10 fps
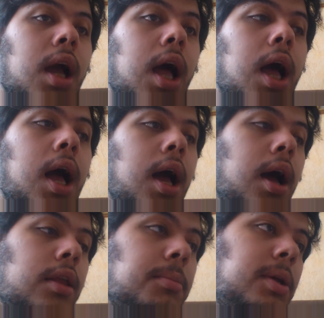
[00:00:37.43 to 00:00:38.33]

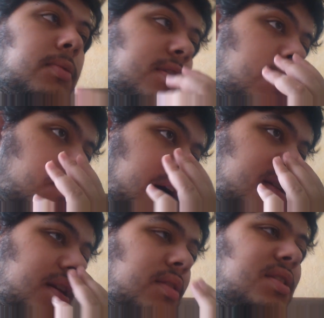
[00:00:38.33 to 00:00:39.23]
The main reason why
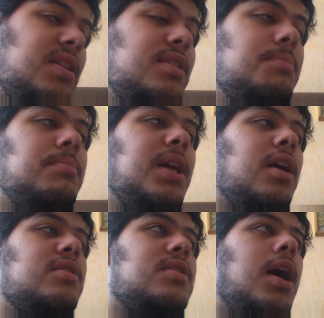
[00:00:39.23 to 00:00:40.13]
I didn't is
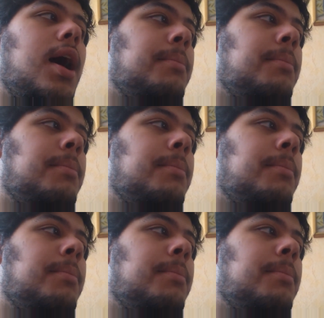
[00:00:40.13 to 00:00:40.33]
because,